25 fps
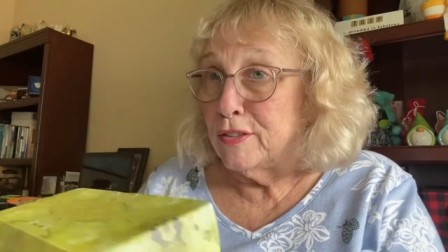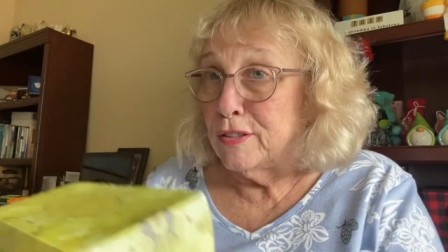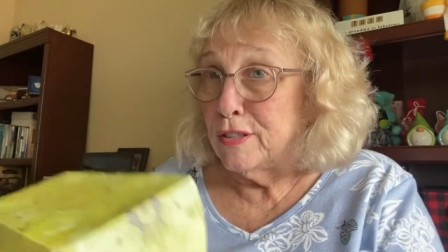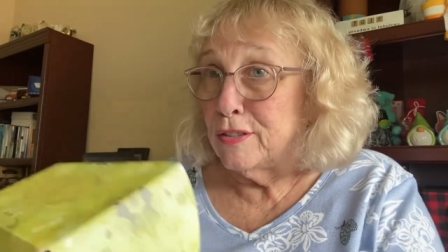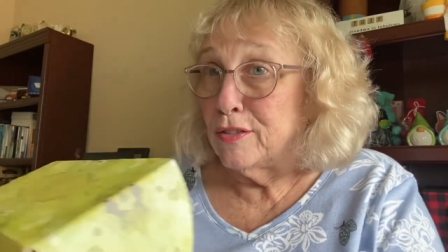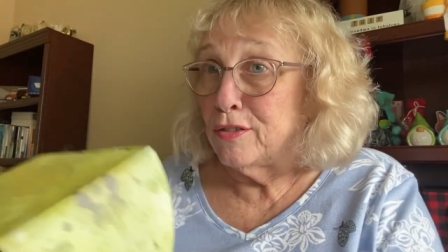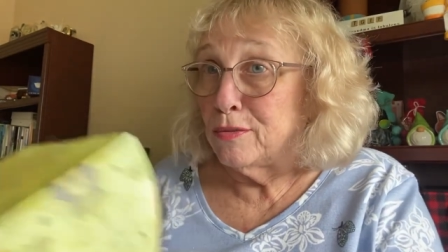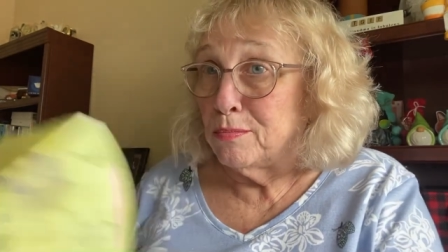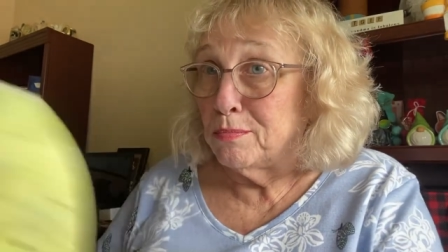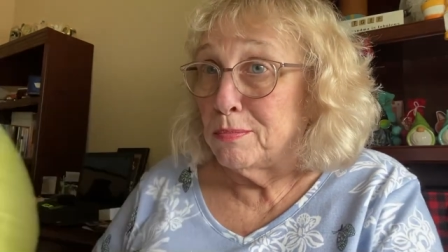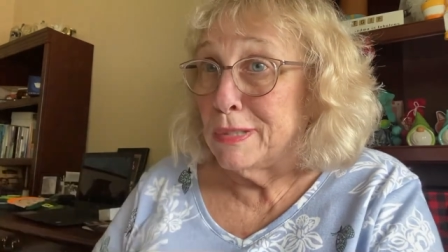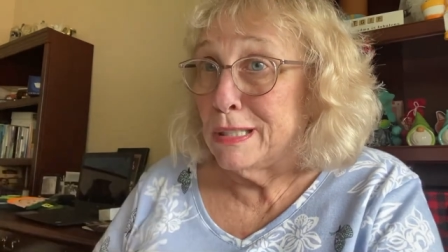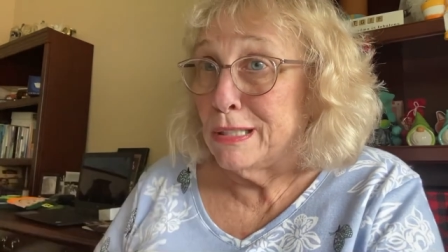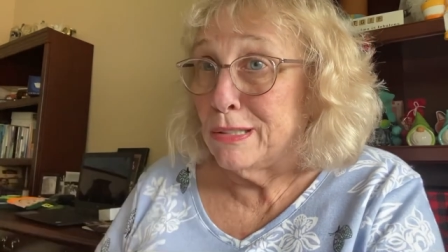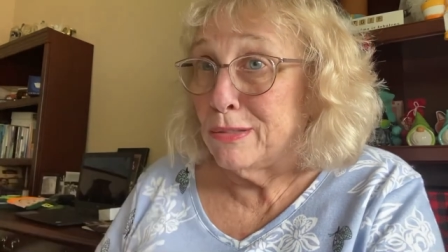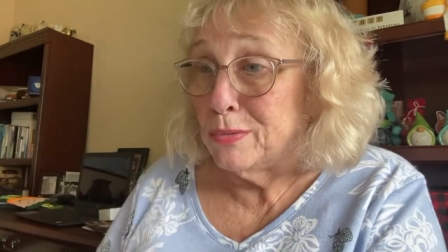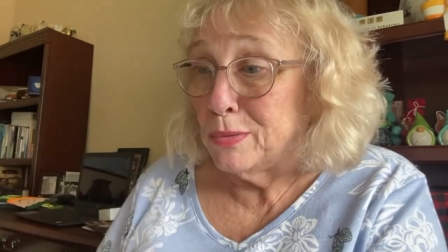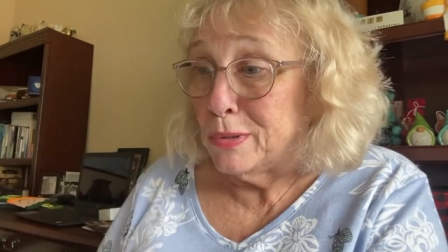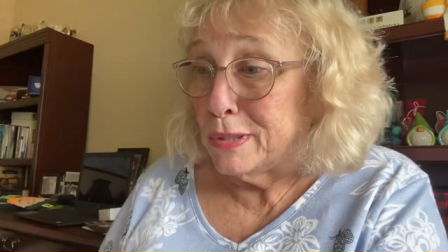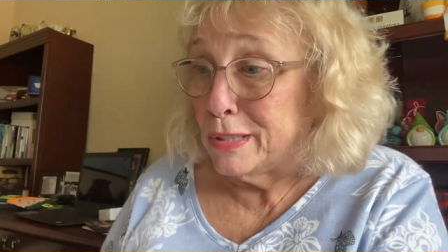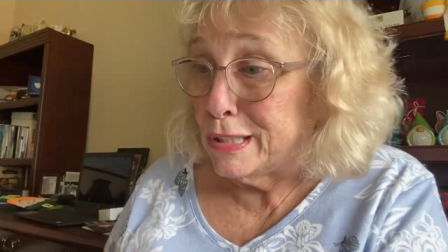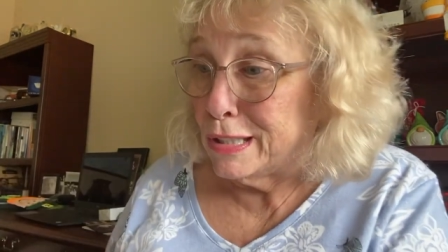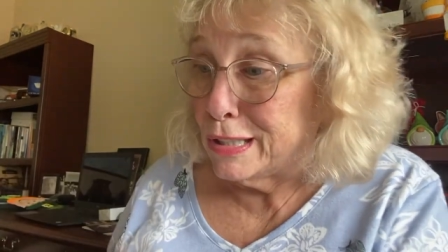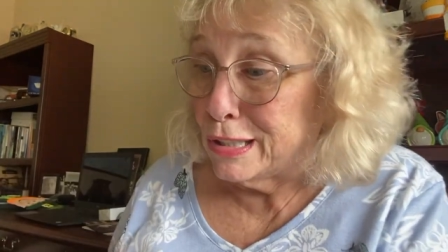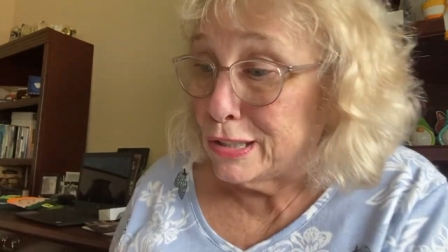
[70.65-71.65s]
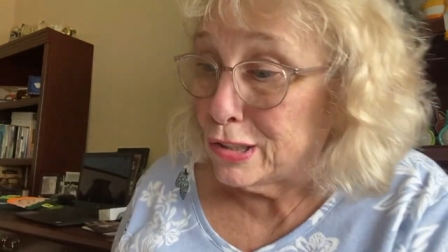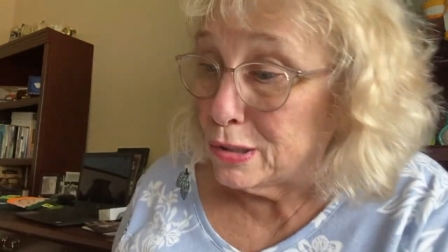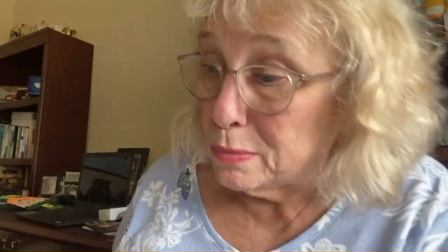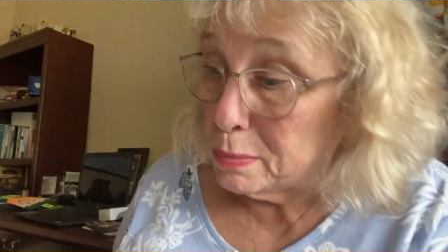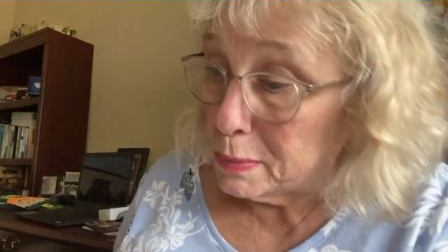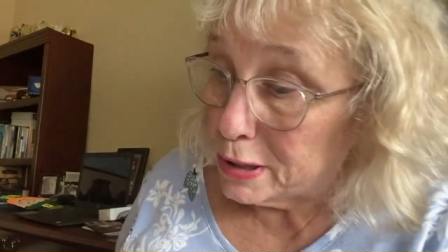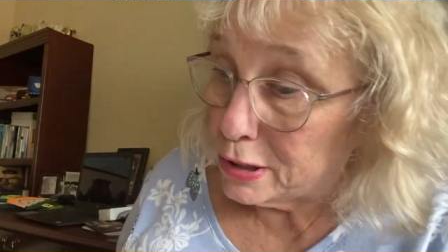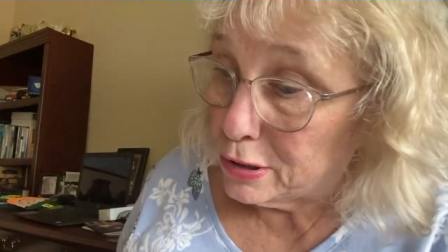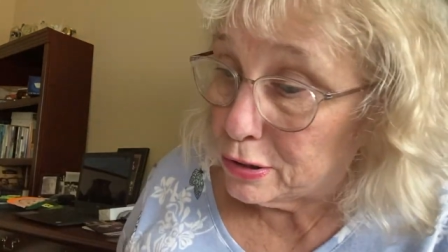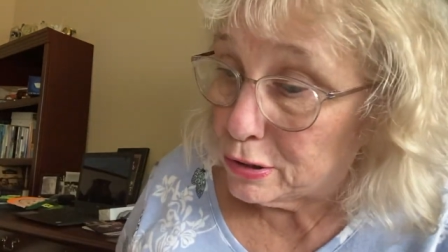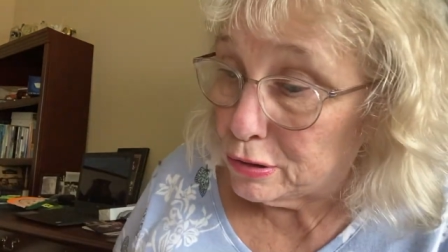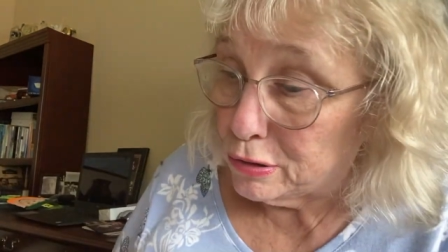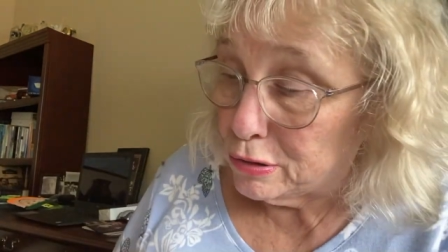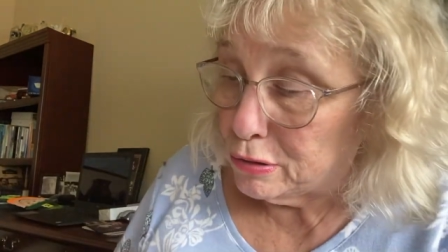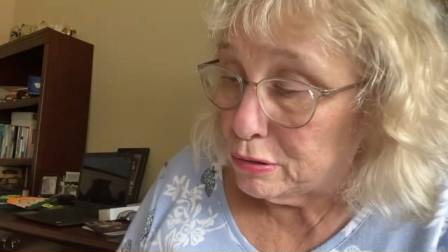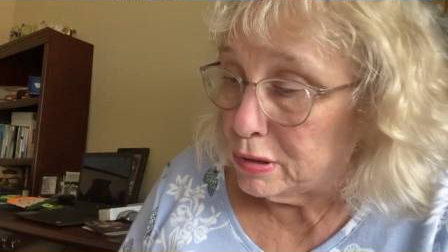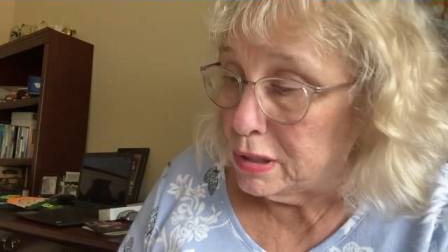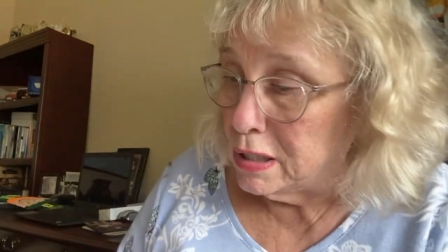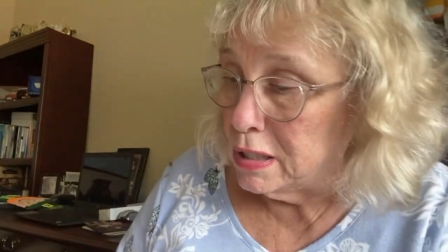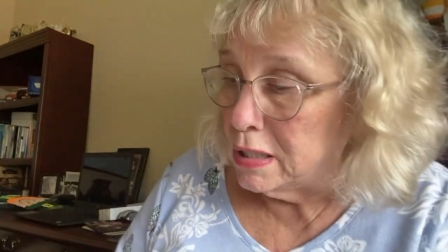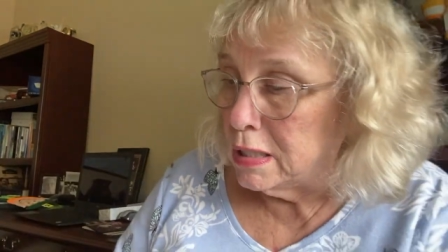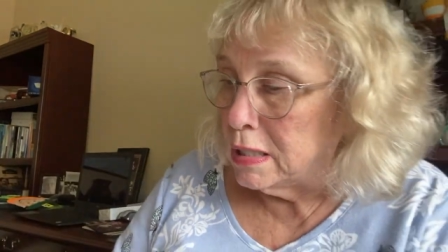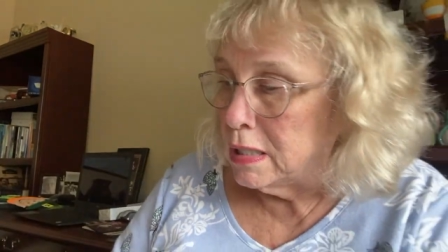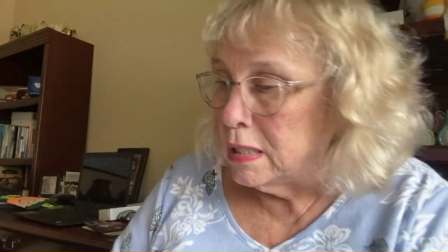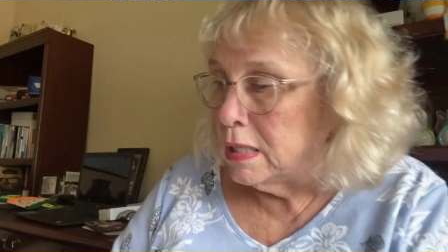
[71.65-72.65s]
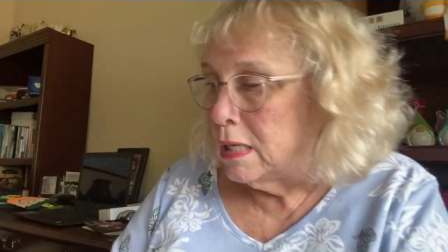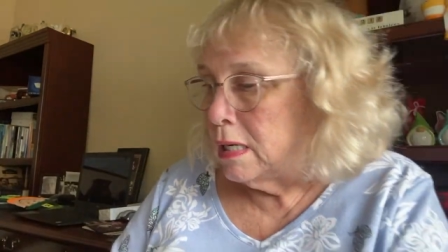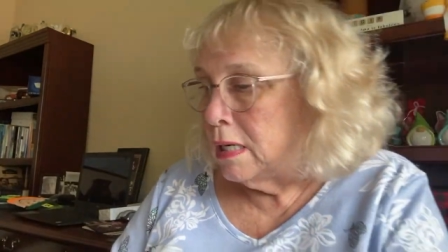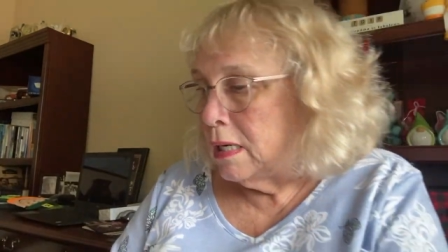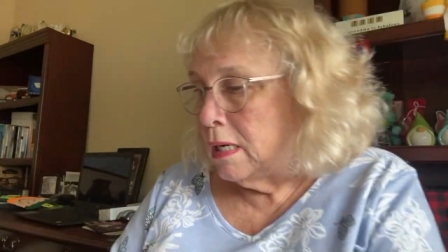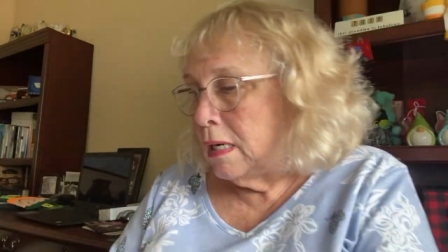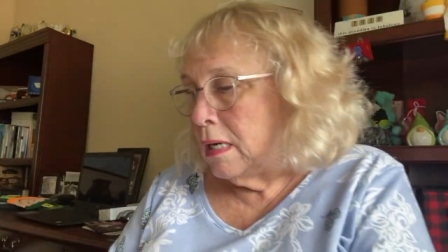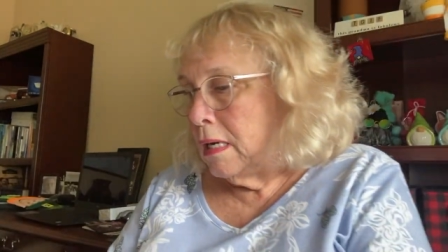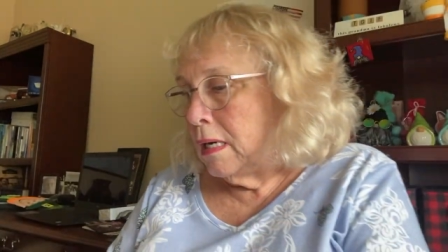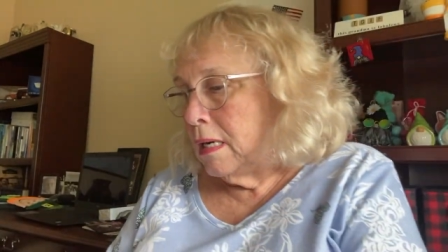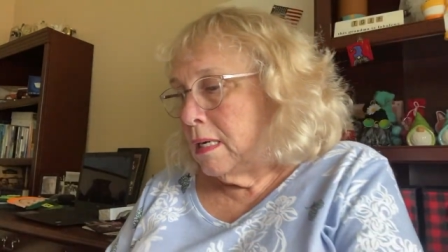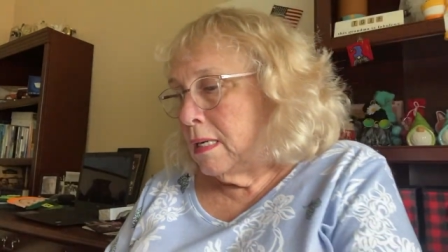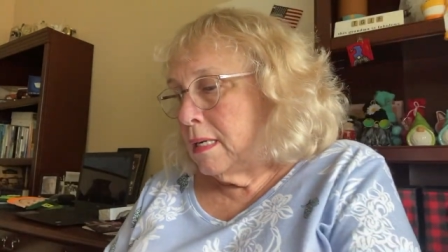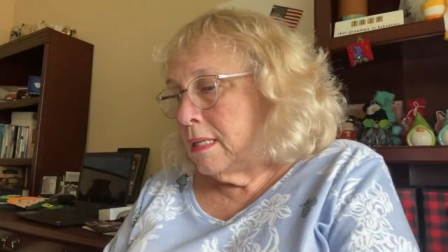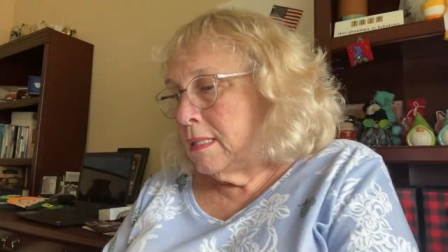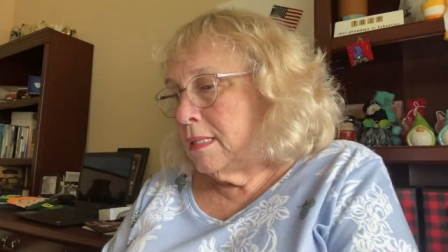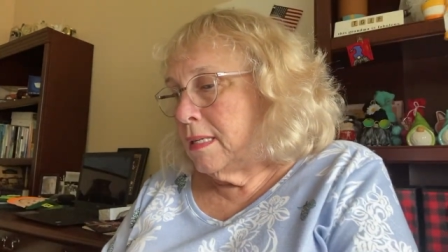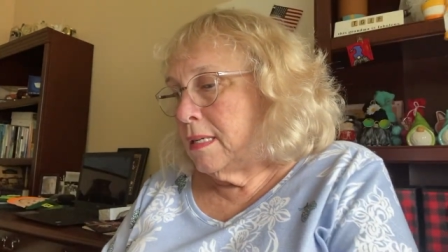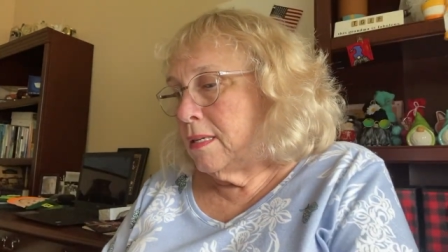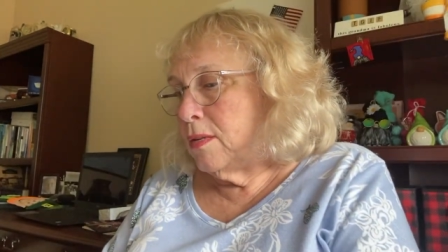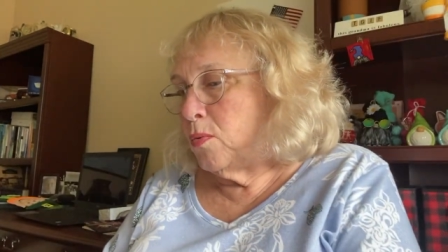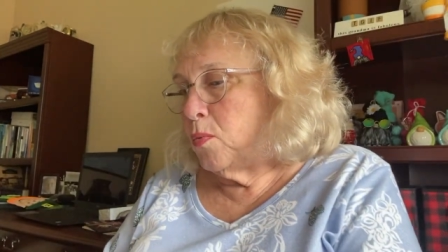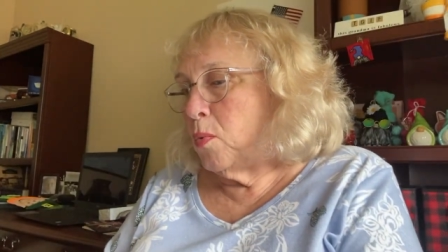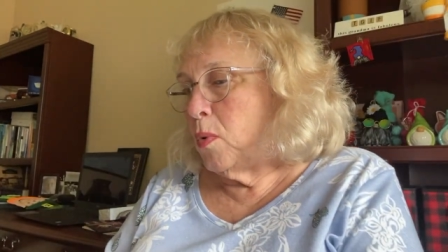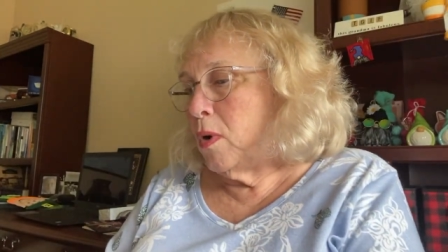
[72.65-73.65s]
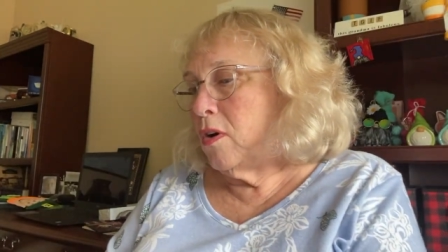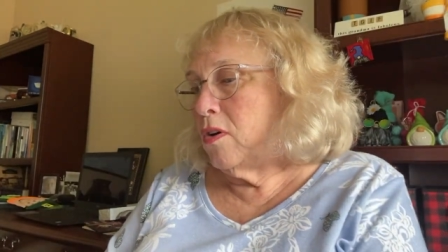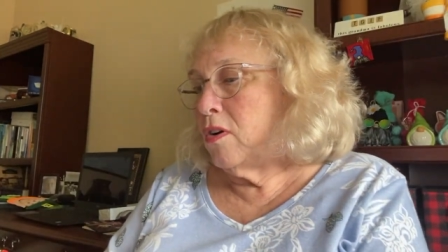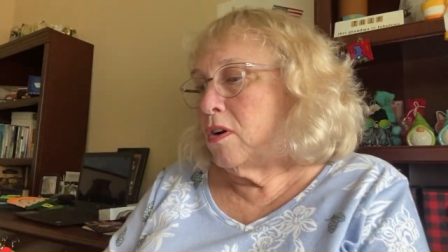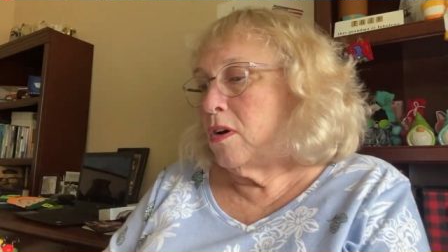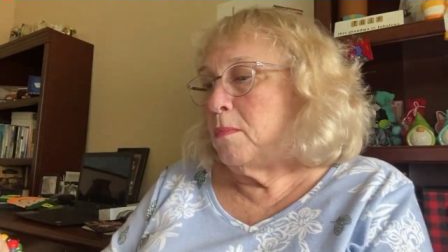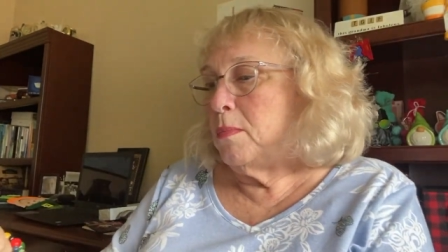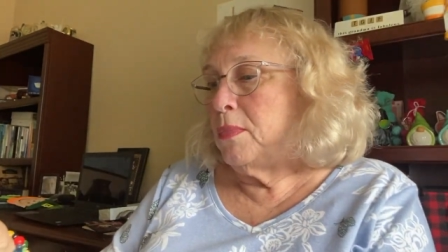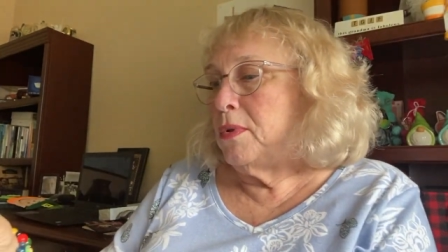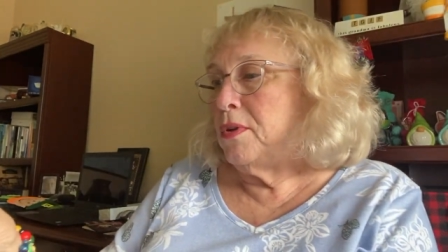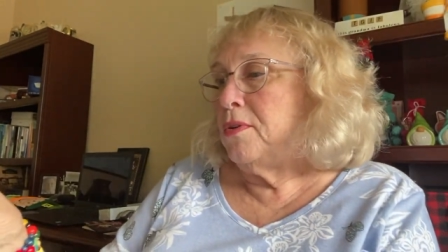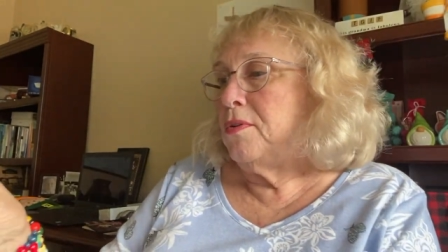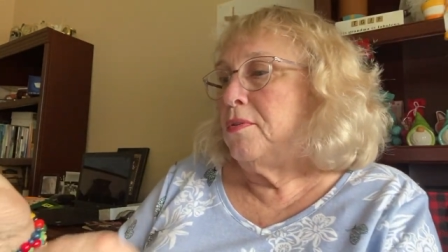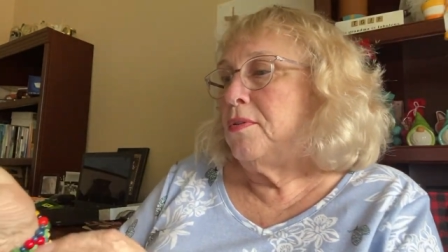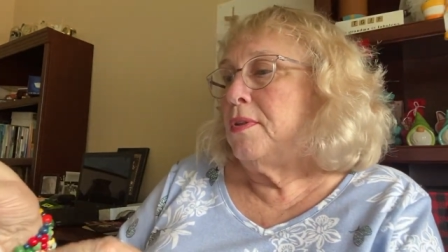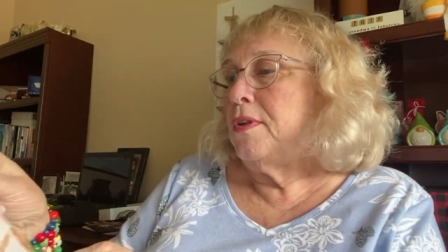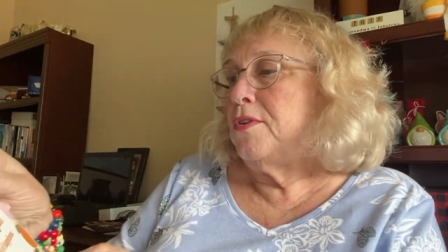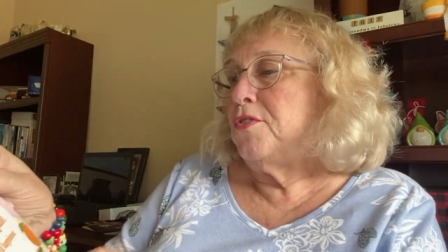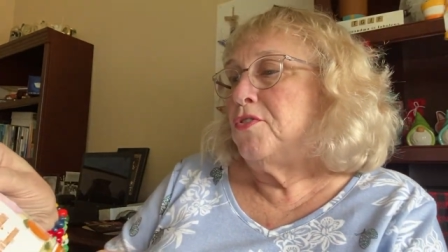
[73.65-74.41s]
That's, that's what gets me too. It says, welcome to the